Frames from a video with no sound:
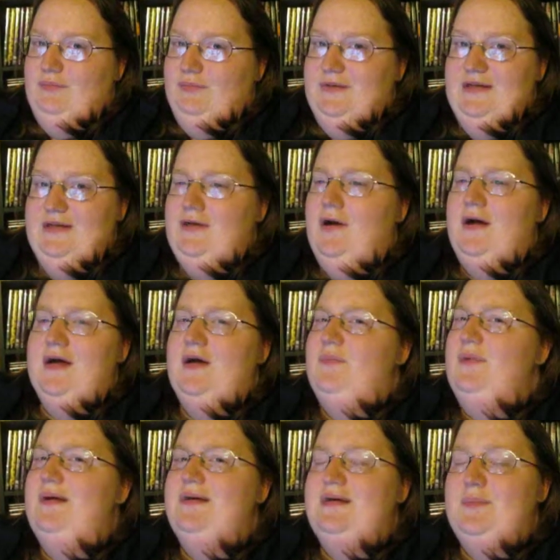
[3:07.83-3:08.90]
stock
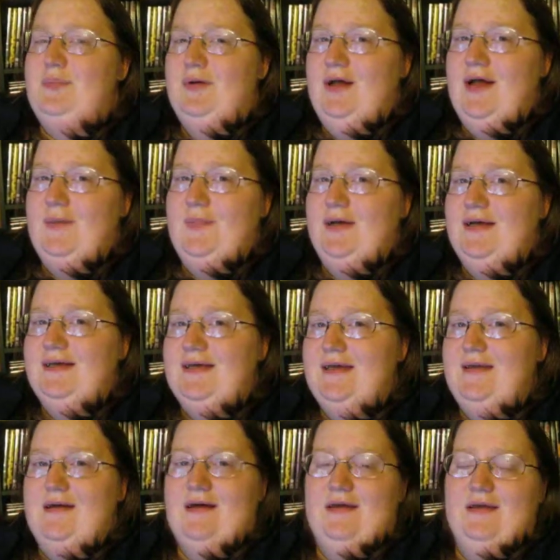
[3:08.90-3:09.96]
up their supply because they
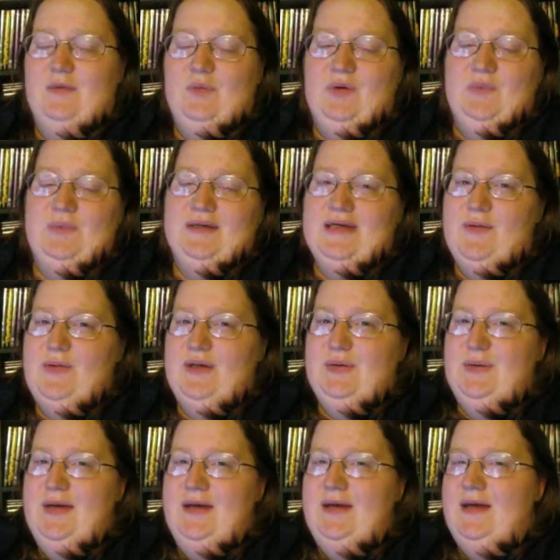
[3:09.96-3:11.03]
thought the world was coming to
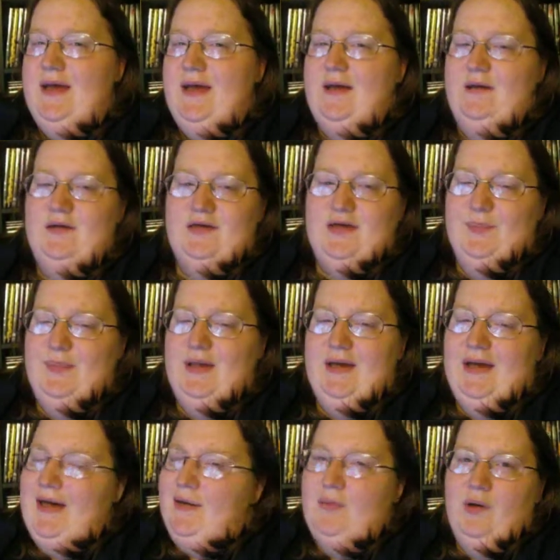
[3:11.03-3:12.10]
an end again or
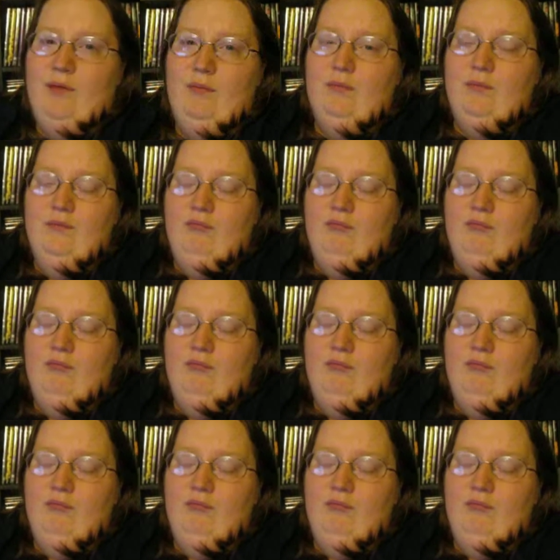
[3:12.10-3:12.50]
something. I don't know.